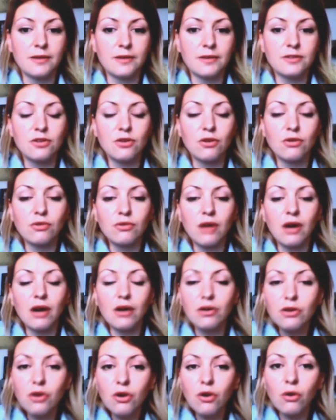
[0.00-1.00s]
So
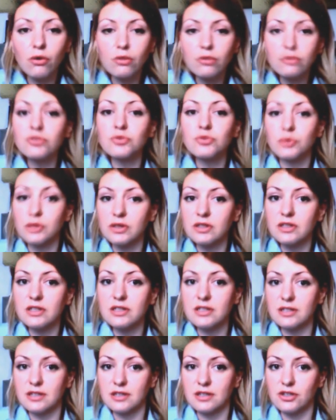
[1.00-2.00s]
our goals with
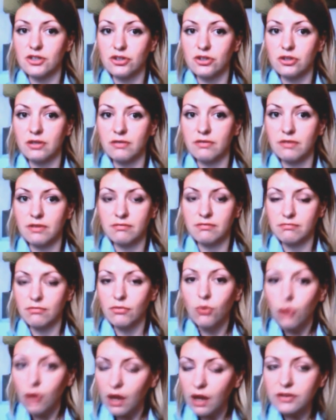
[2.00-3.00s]
this initiative and
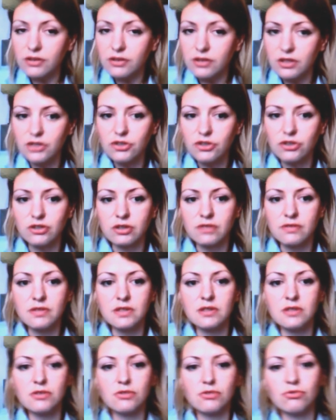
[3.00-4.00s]
all other initiatives
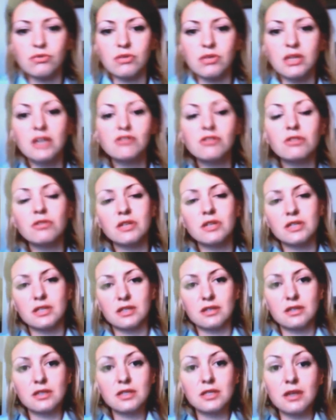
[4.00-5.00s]
is to increase
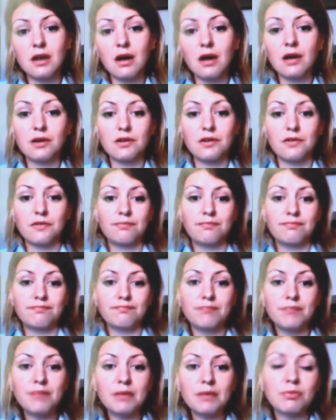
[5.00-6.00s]
the desire of
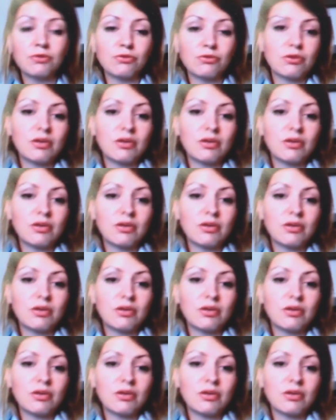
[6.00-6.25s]
people to